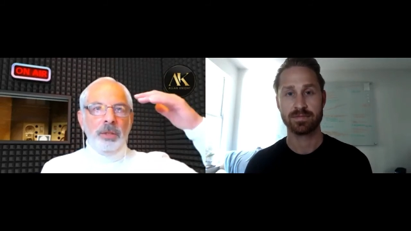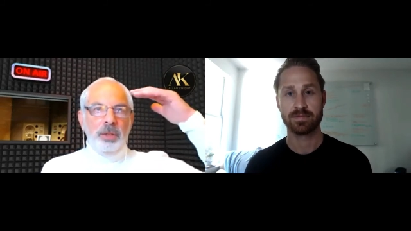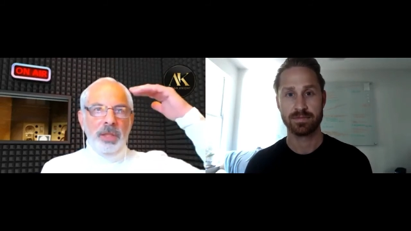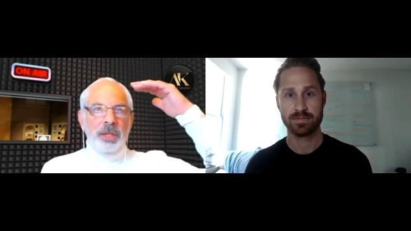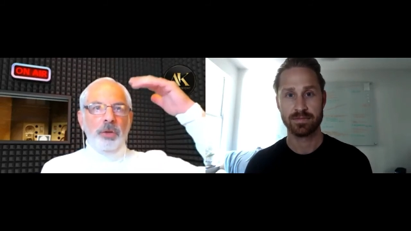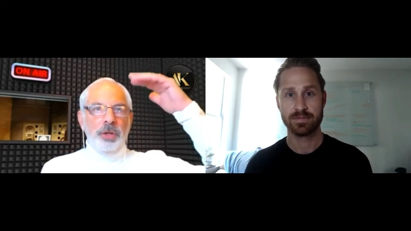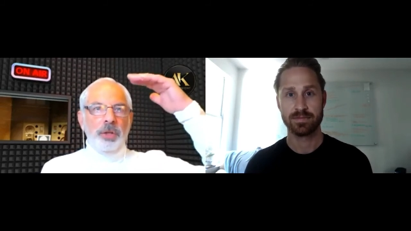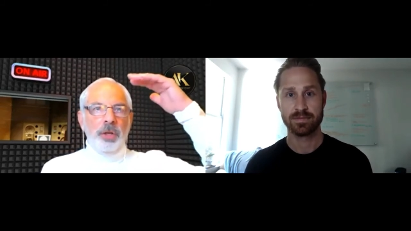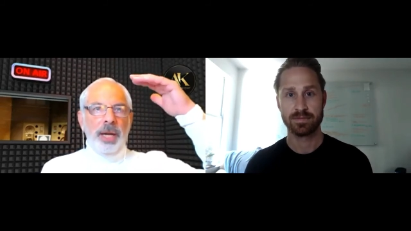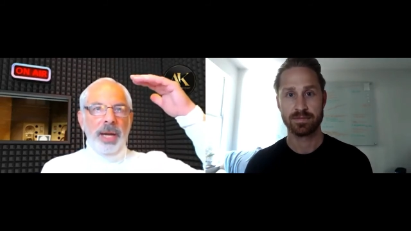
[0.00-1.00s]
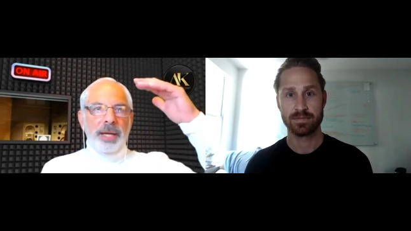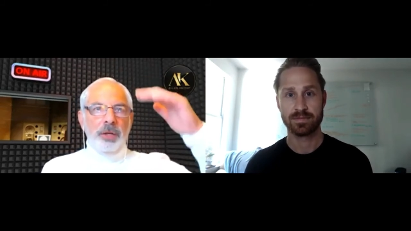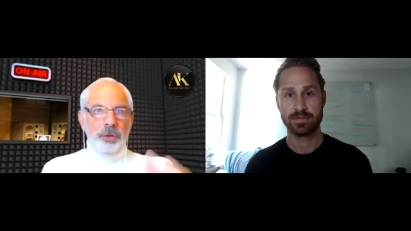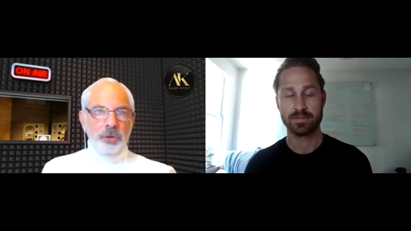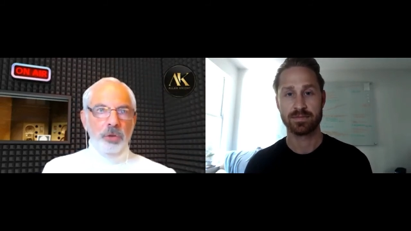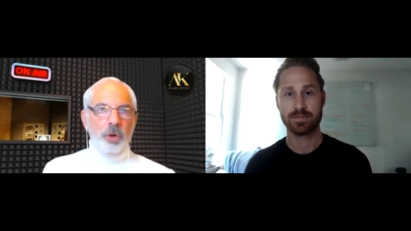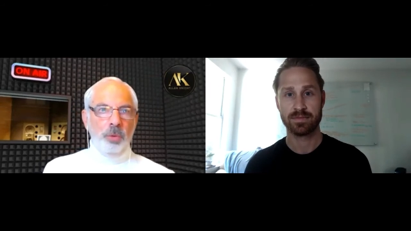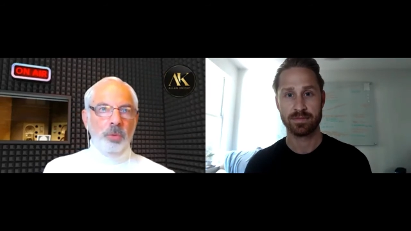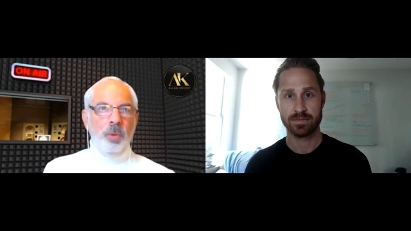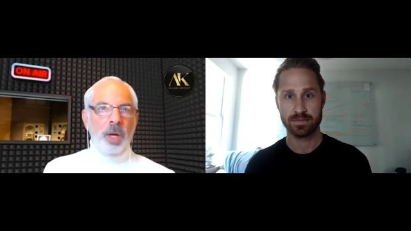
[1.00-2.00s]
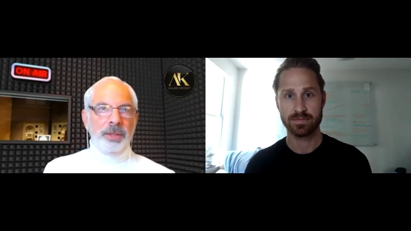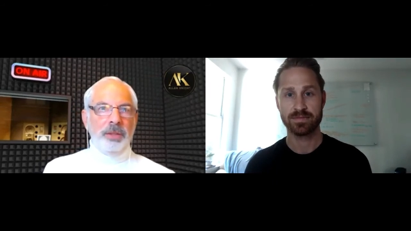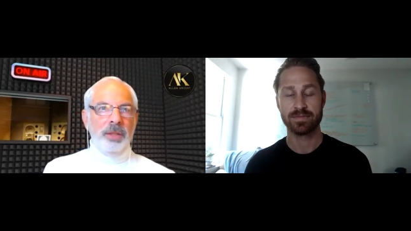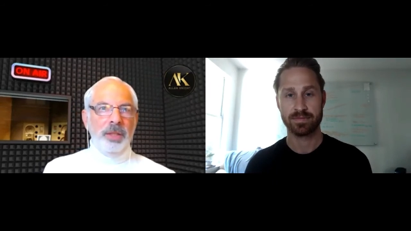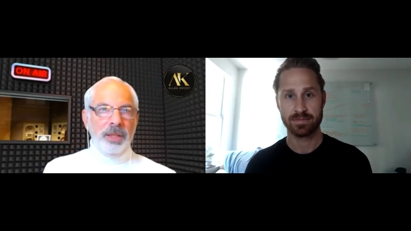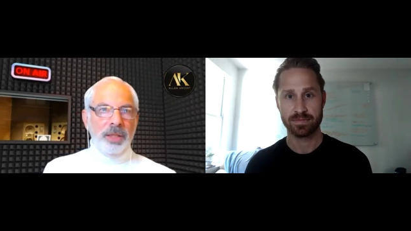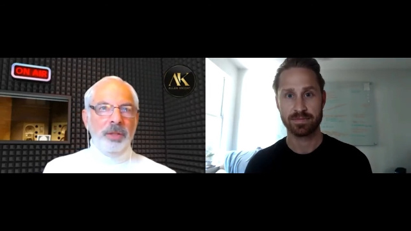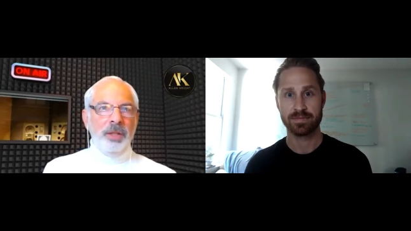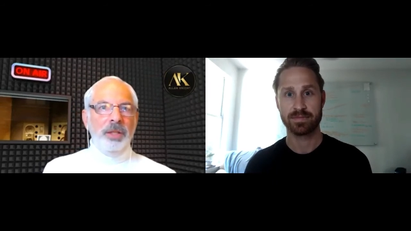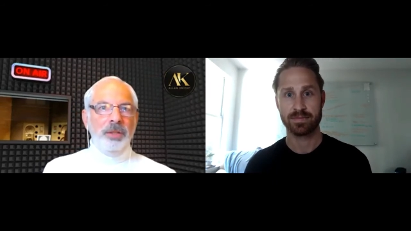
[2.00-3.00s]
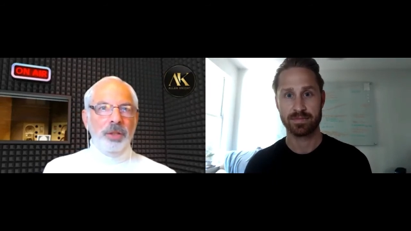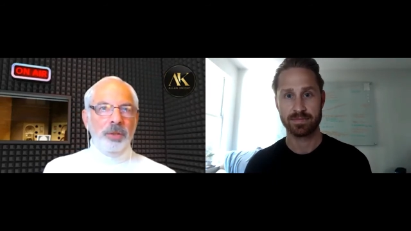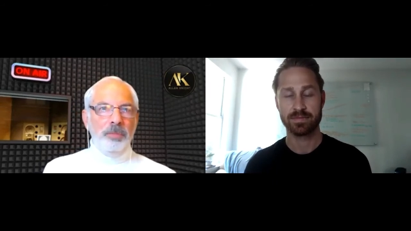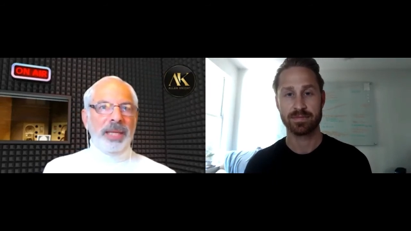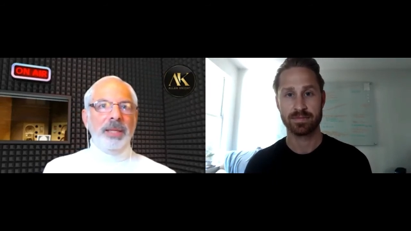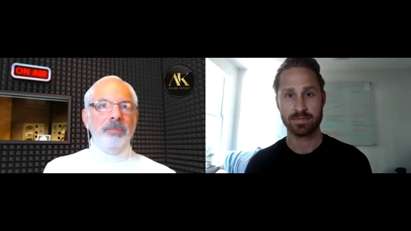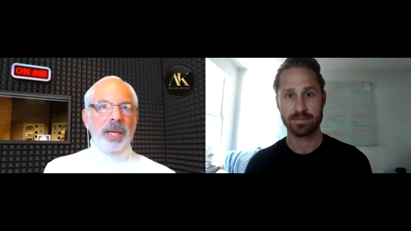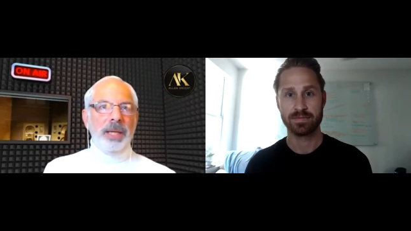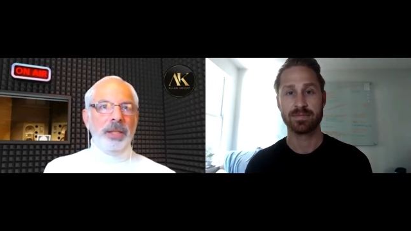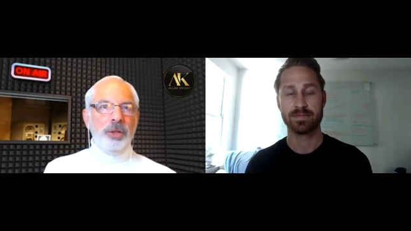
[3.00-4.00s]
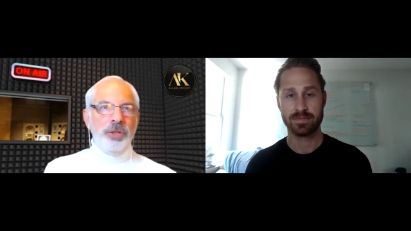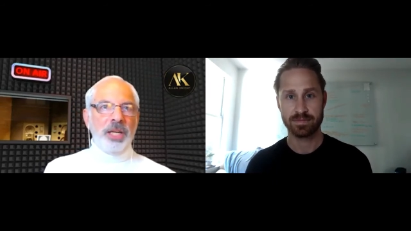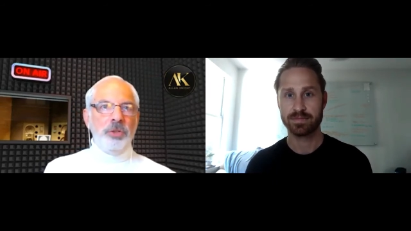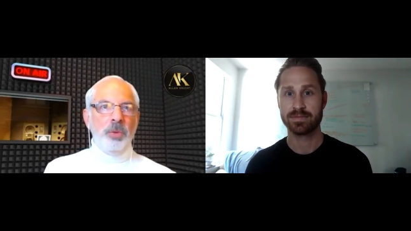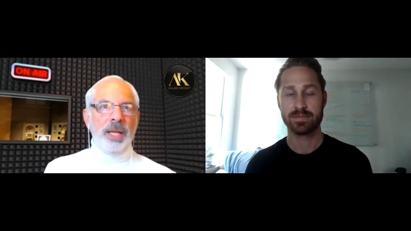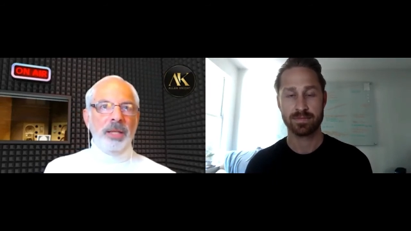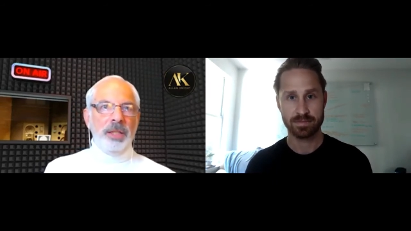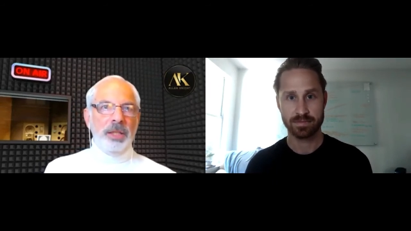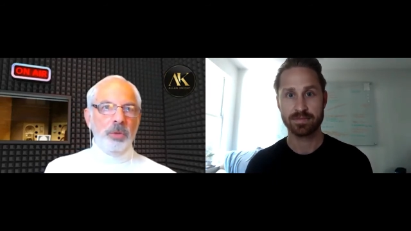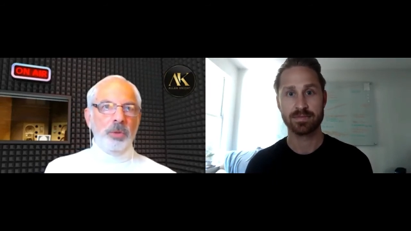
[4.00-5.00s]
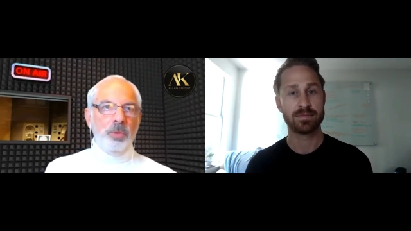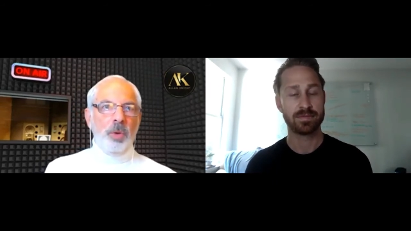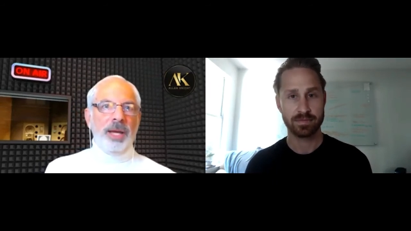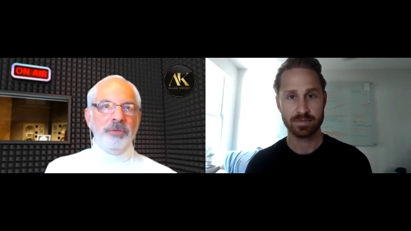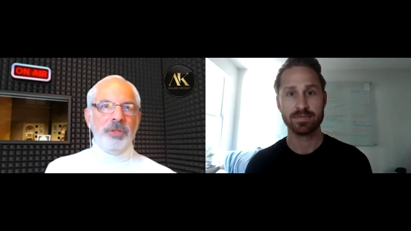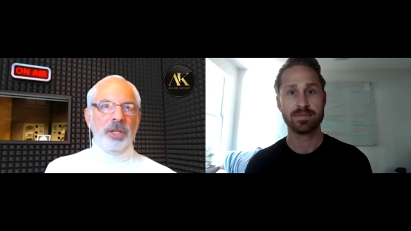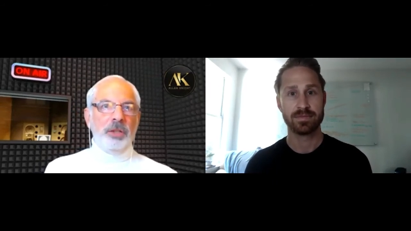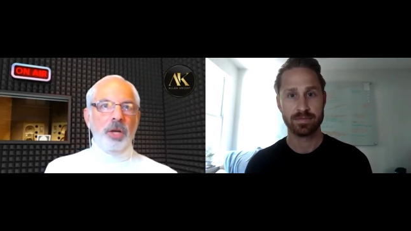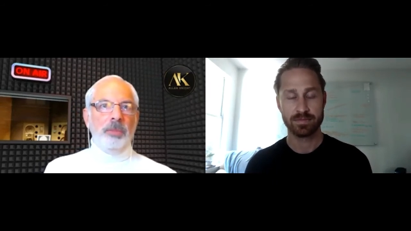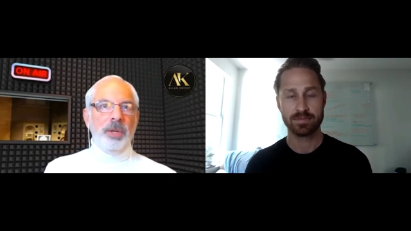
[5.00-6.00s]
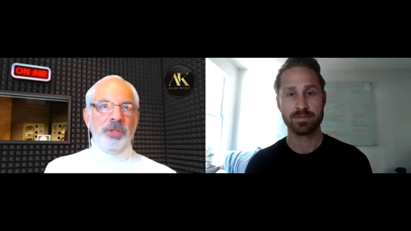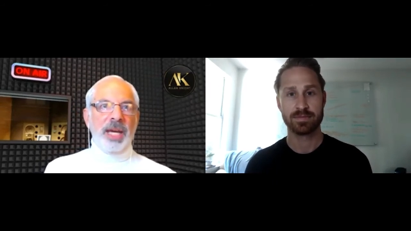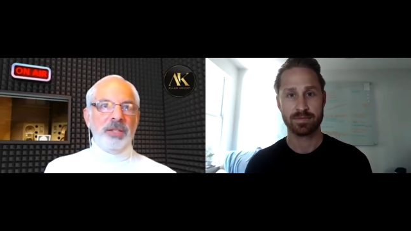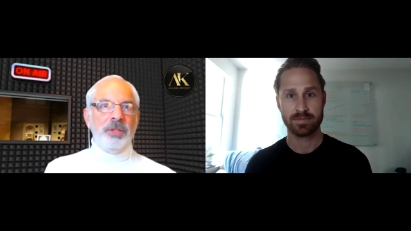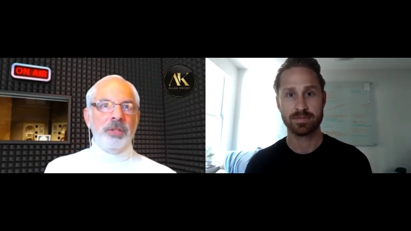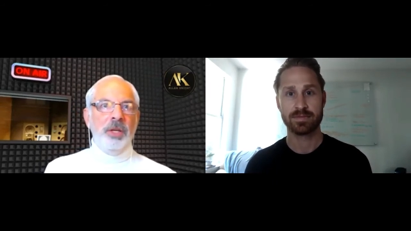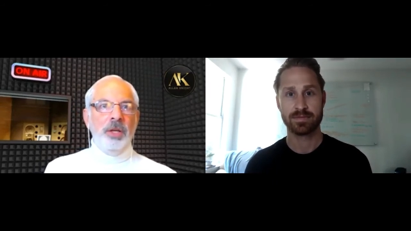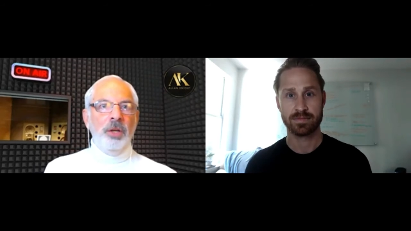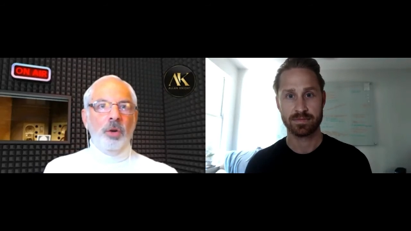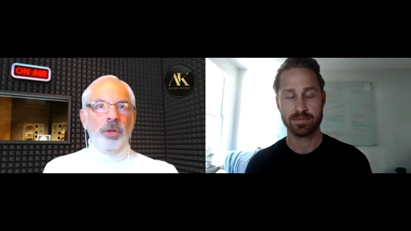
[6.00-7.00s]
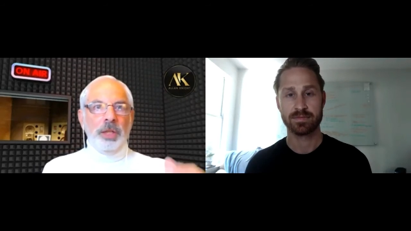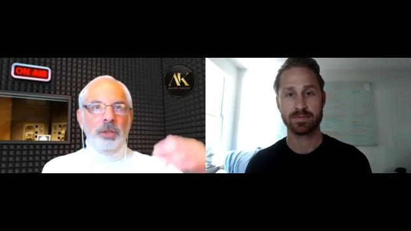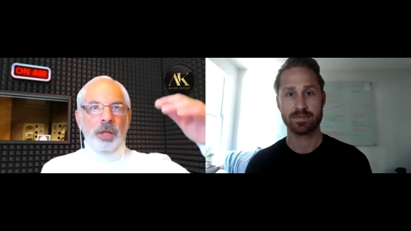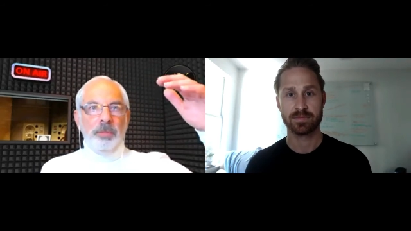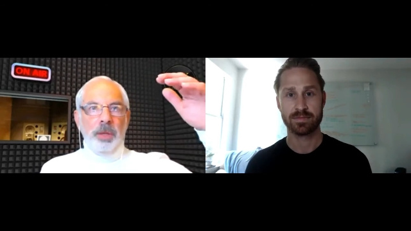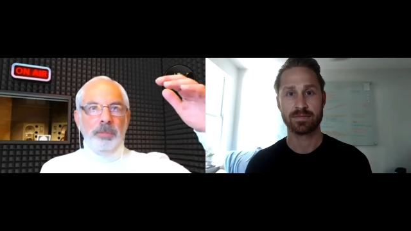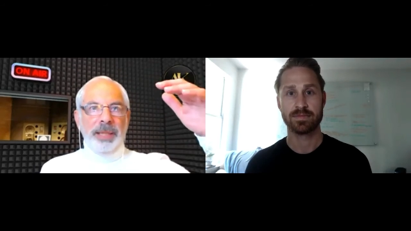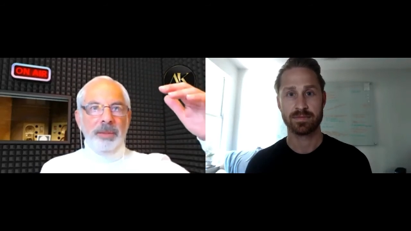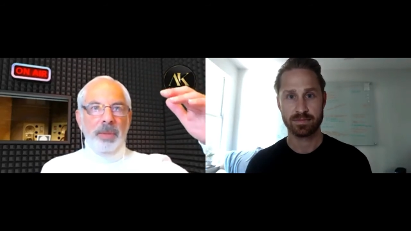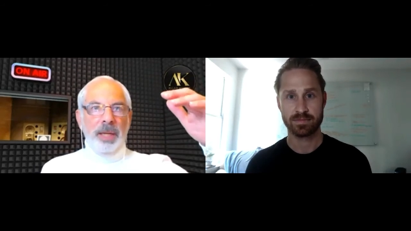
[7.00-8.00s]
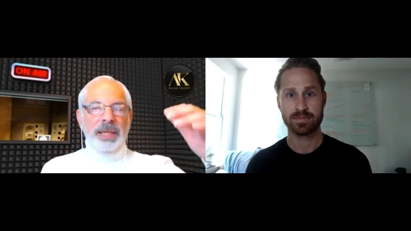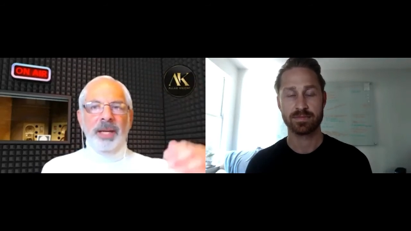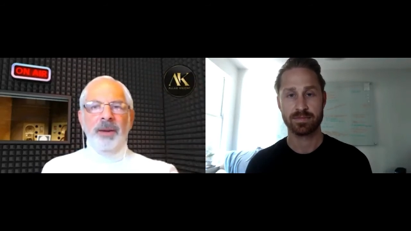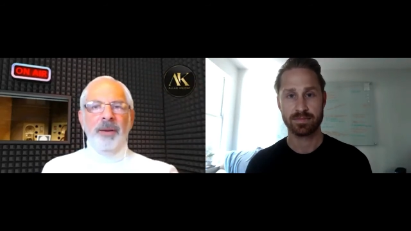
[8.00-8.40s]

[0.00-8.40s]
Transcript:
Speaker 1: either in their head or you know what, in making money or sexuality, they always want to have to talk about sex, or they talk about making money.